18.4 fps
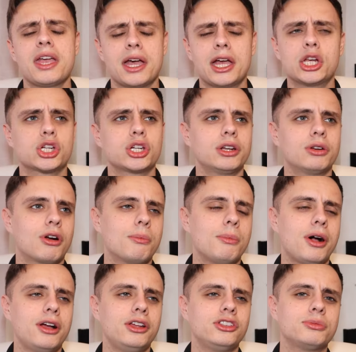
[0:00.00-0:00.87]
actually
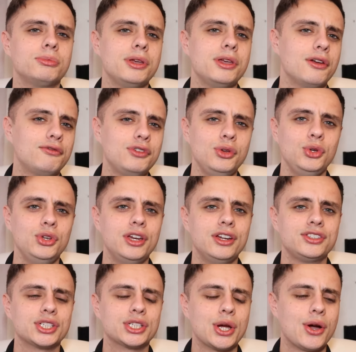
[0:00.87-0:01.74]
reminds me a few
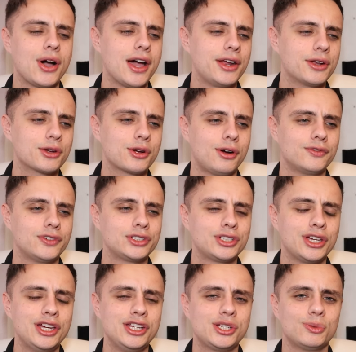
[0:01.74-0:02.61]
years ago, I had a
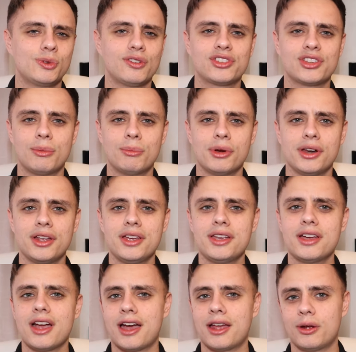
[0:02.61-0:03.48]
conversation with
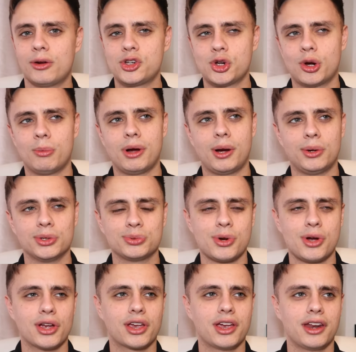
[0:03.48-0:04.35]
somebody at a job I was
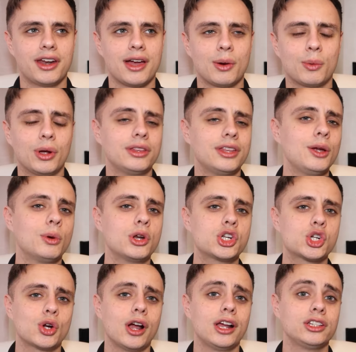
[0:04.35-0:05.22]
working at where they were
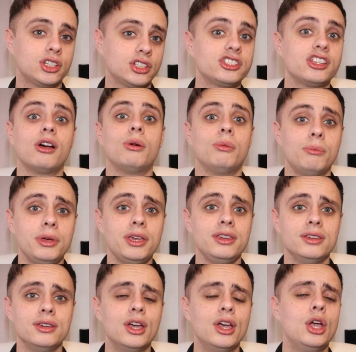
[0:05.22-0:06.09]
trying to tell
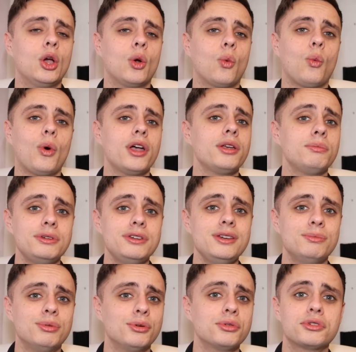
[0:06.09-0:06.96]
me white
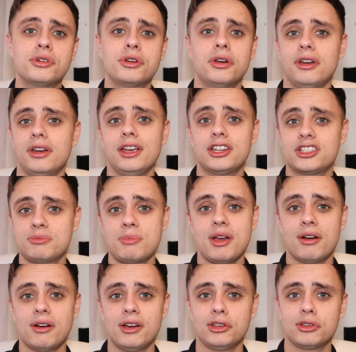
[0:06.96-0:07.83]
people couldn't
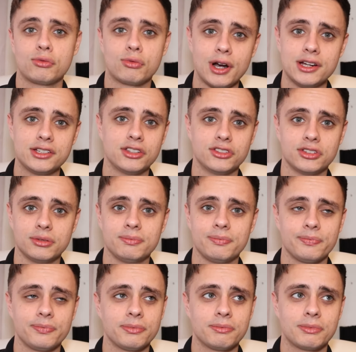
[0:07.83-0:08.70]
experience
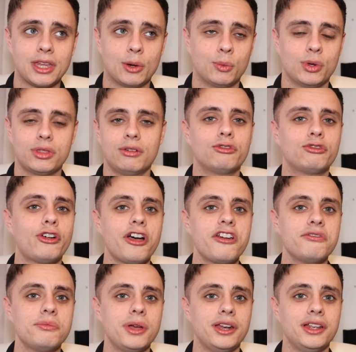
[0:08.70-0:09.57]
racism. And within
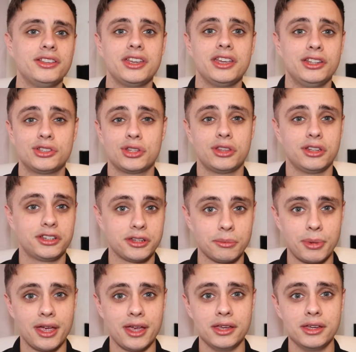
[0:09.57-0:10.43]
five minutes into the
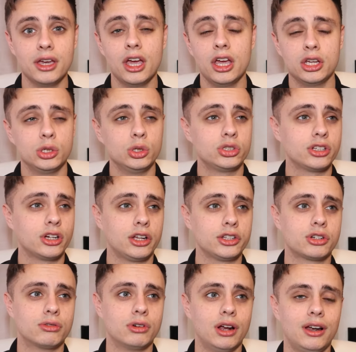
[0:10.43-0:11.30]
debate, you
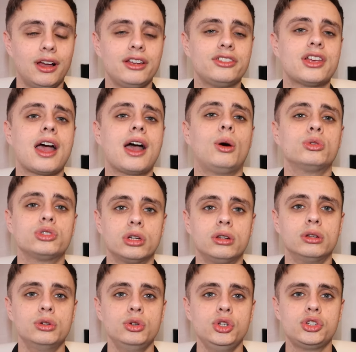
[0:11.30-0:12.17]
start to realize how
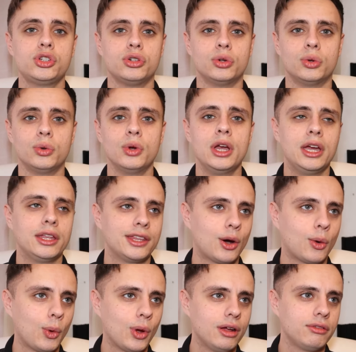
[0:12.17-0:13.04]
delusional
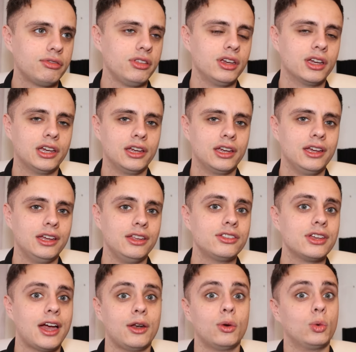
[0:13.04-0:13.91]
that way of thinking
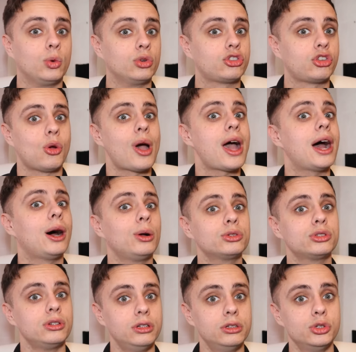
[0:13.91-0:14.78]
is, and also how
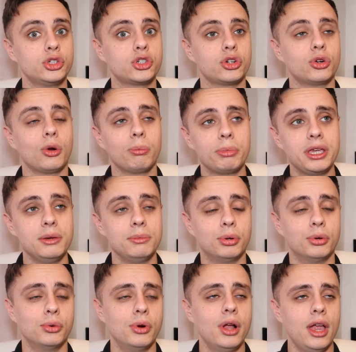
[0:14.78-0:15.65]
delusional
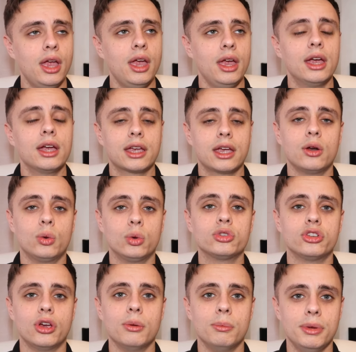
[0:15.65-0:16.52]
people can
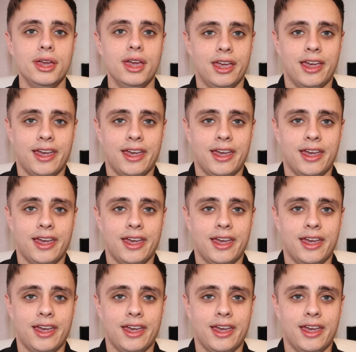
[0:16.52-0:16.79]
also be.